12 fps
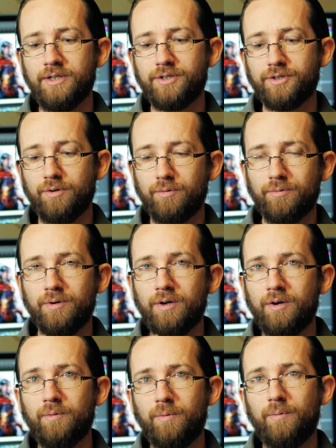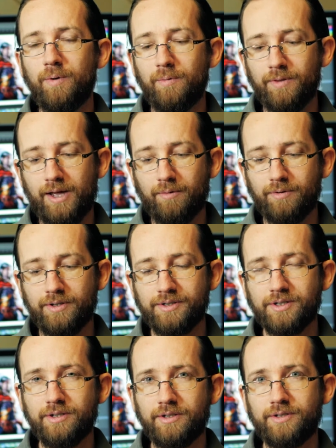So we went with that with this,
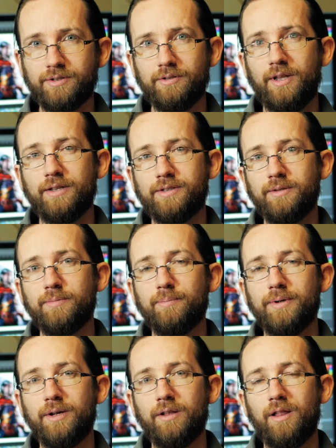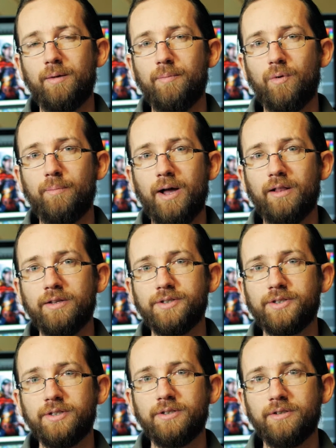and that seemed to be a lot more
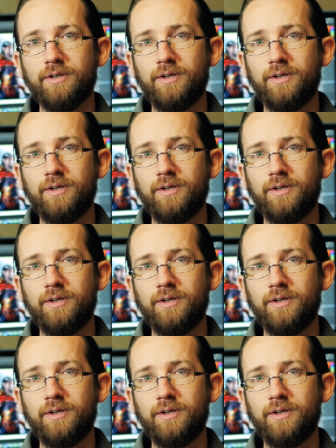balanced, and